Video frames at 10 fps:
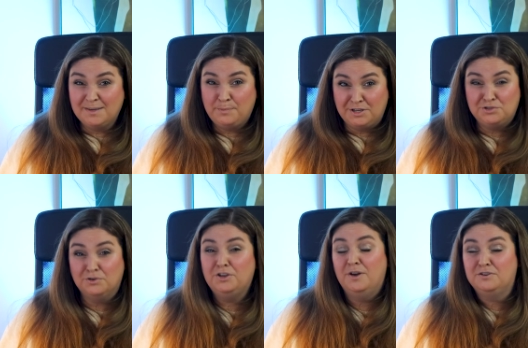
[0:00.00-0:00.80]
be
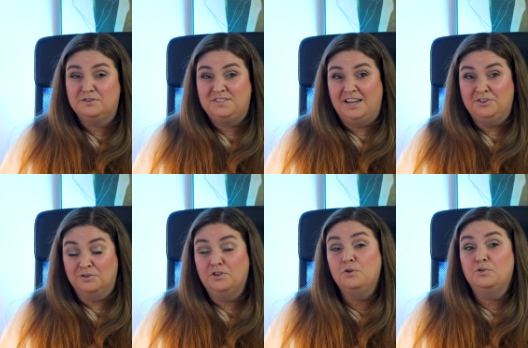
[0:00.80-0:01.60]
sure you understand your
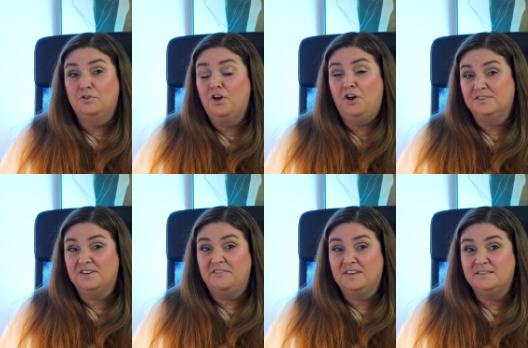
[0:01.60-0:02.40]
local laws
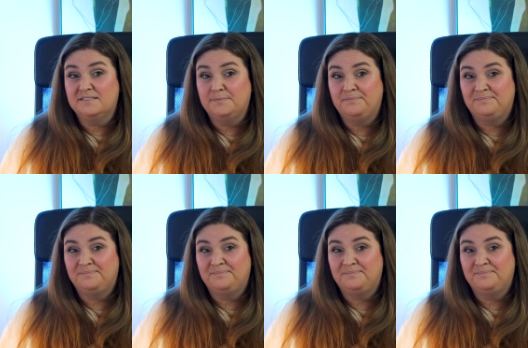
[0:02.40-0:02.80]
on this.